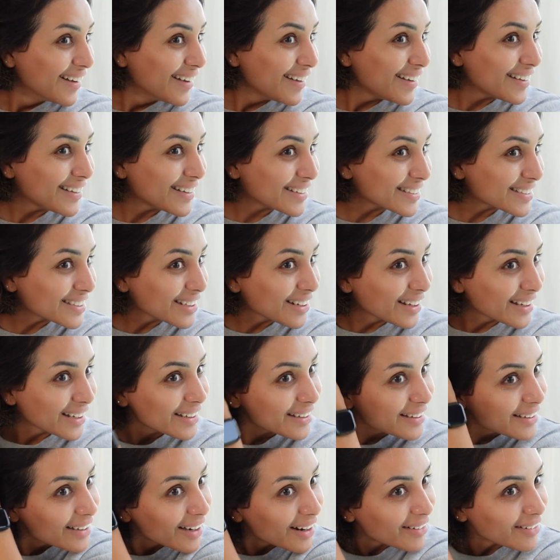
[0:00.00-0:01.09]
is
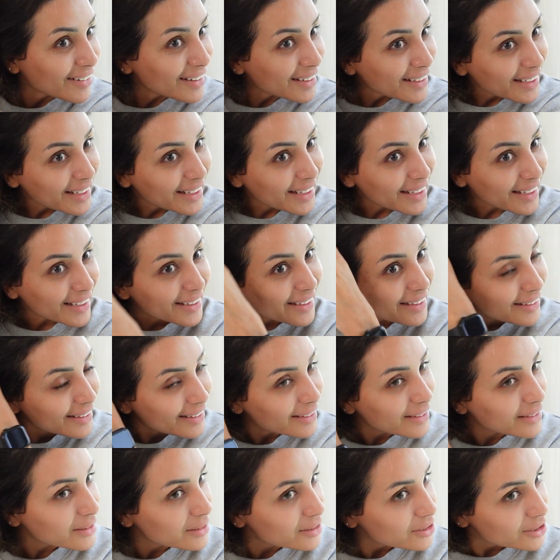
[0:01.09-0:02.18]
like currently
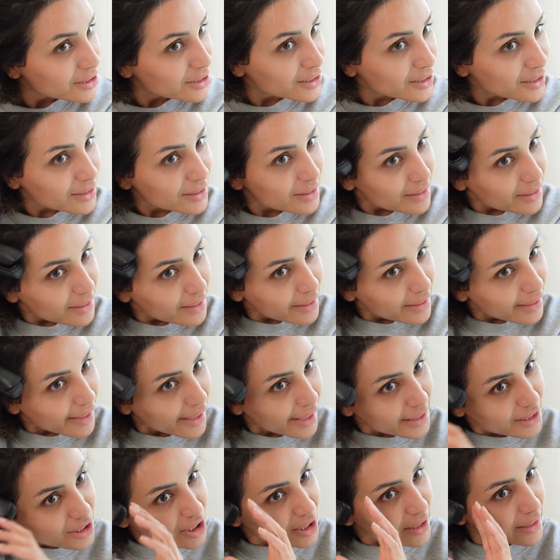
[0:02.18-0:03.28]
just... It
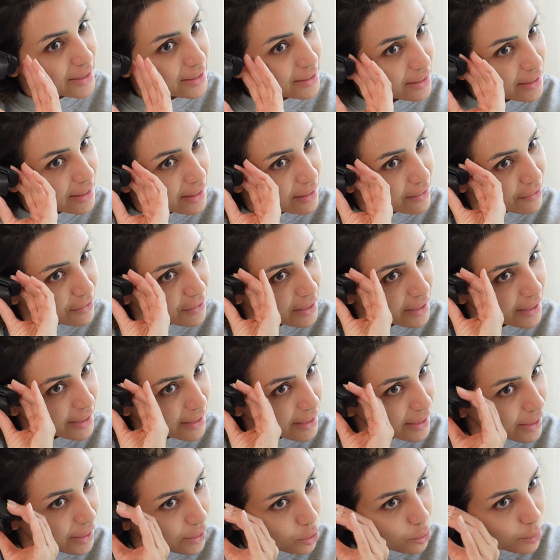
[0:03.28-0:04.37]
actually is feeling a
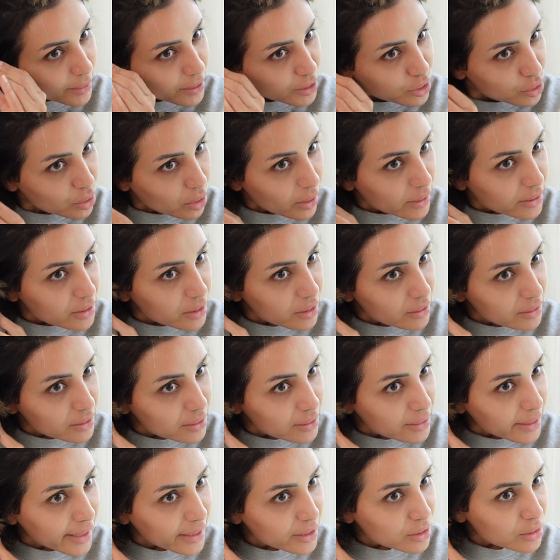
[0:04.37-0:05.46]
little bit dry, so this
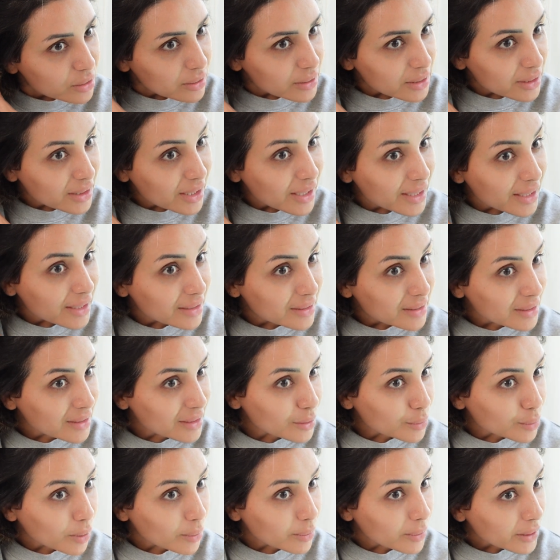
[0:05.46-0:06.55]
heat
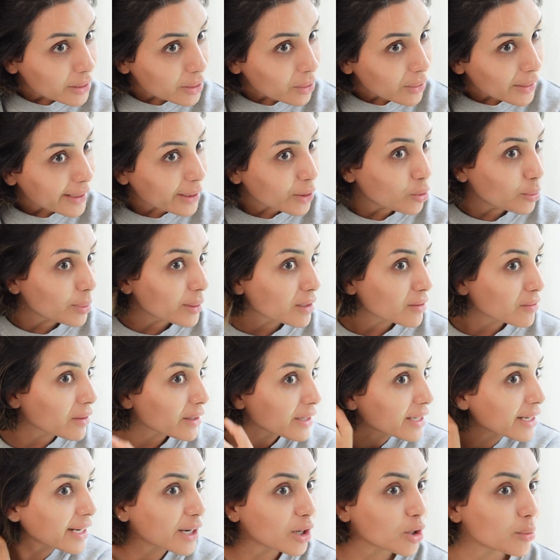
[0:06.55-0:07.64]
is probably not helping
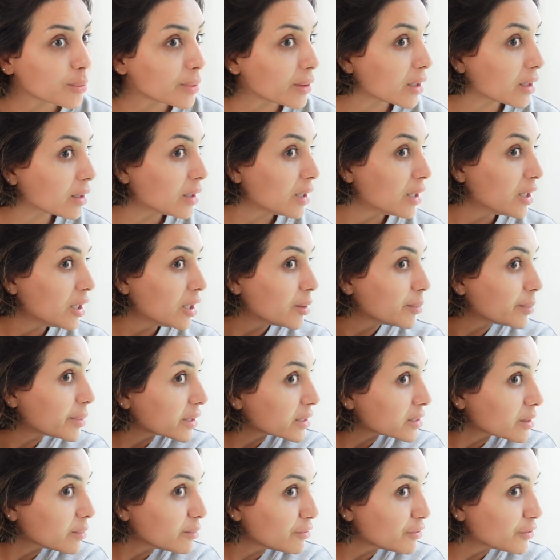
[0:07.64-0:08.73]
right now, but
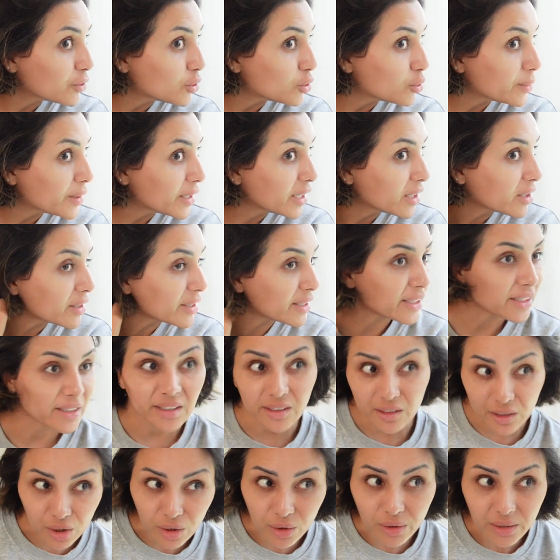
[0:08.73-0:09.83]
because I'm filming, I need
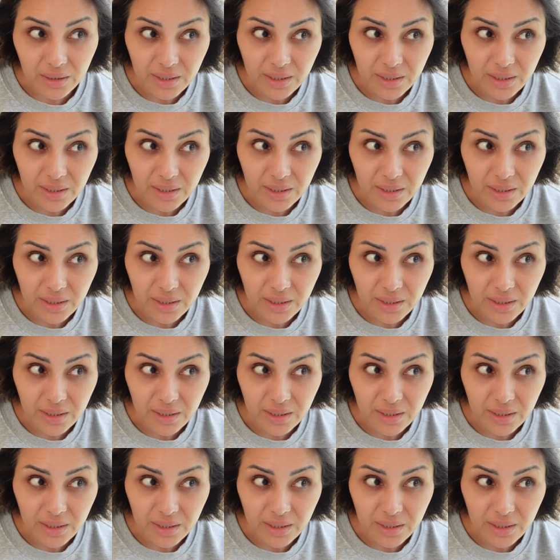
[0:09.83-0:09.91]
it to look